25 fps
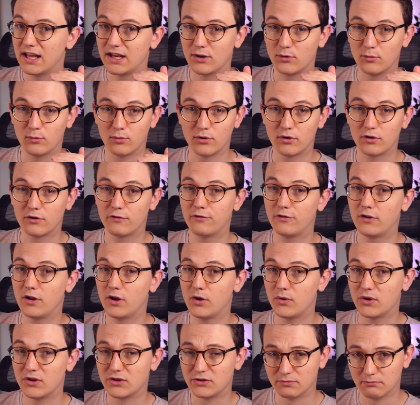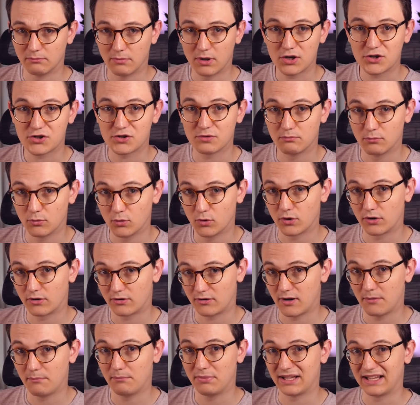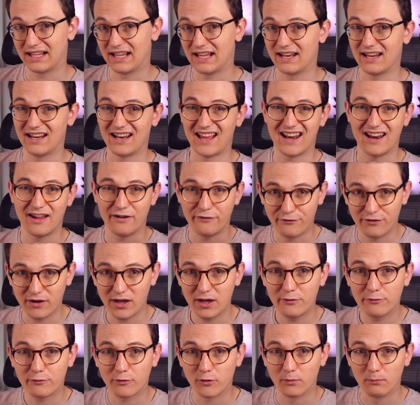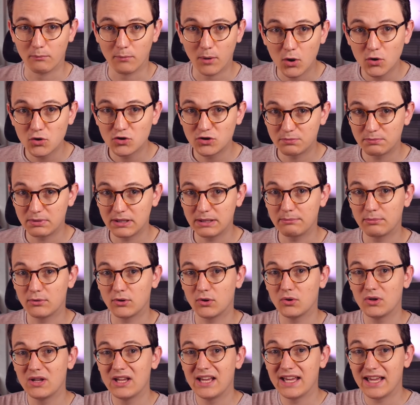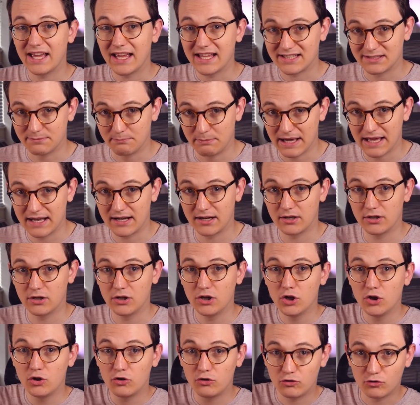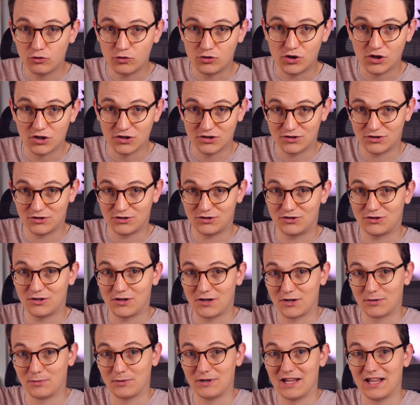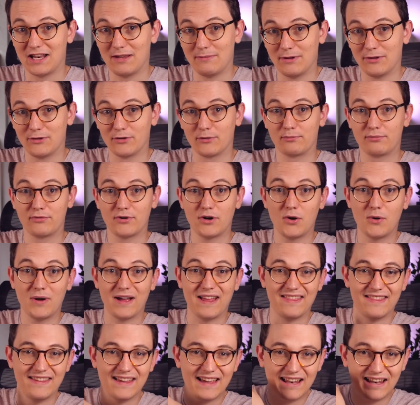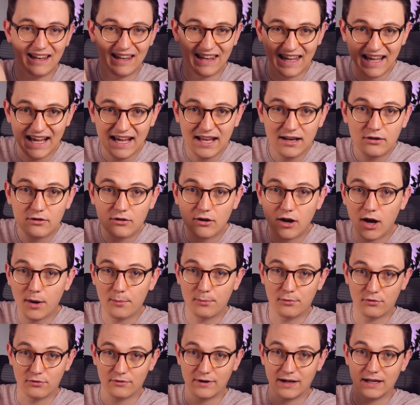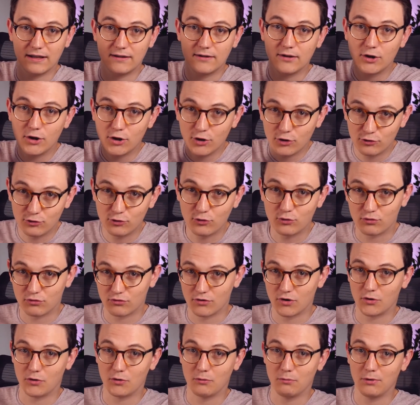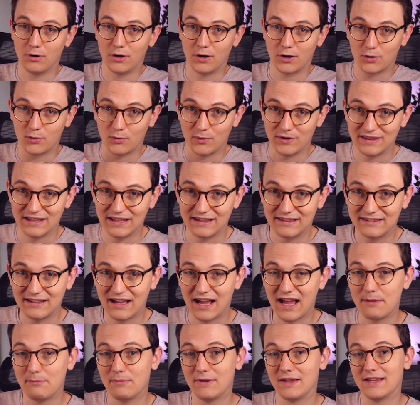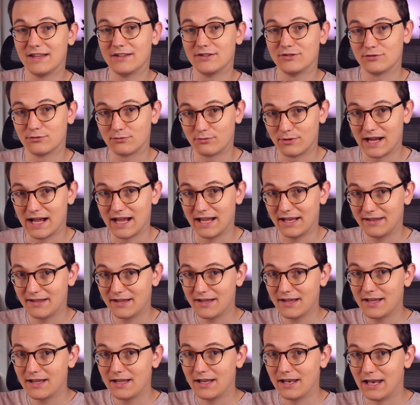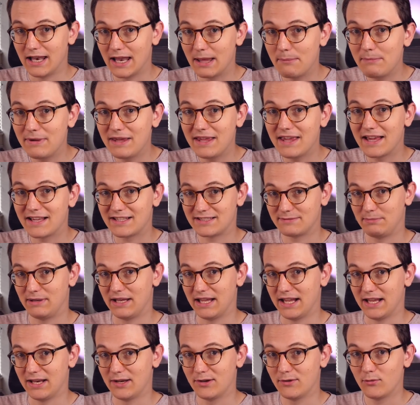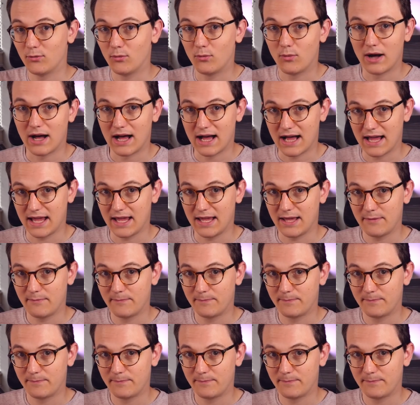and the workflow is much more complicated. And I think for most people, it's better to just start with Elementor Pro and then later upgrade to CrocoBlock when the timing is right. Let me explain why.